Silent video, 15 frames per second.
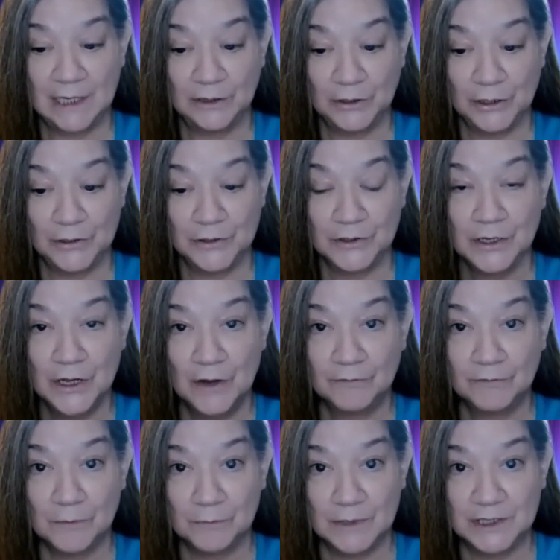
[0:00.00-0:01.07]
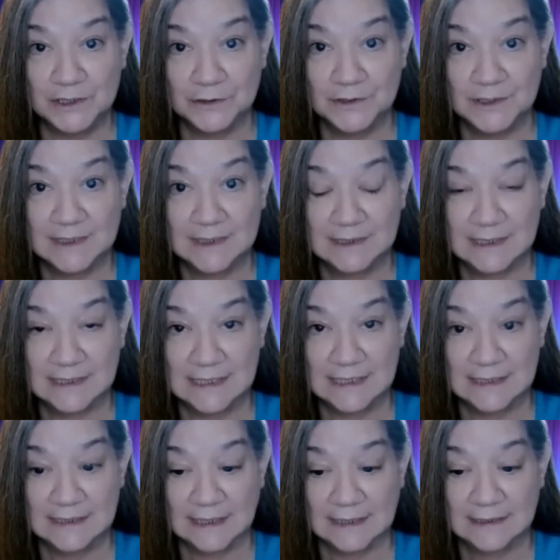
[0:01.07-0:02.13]
I learned from Richard's
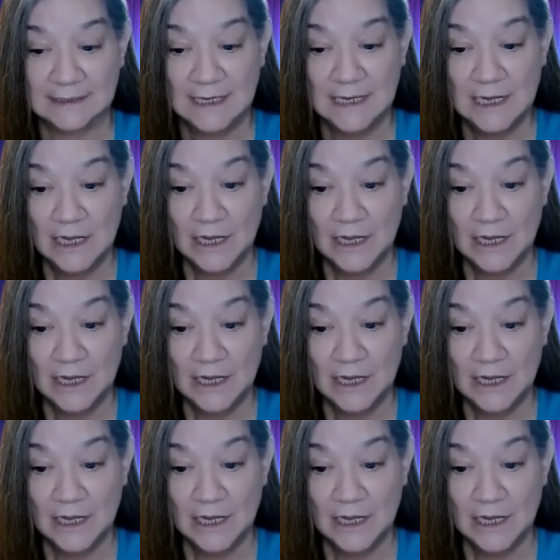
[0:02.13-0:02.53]
statistics.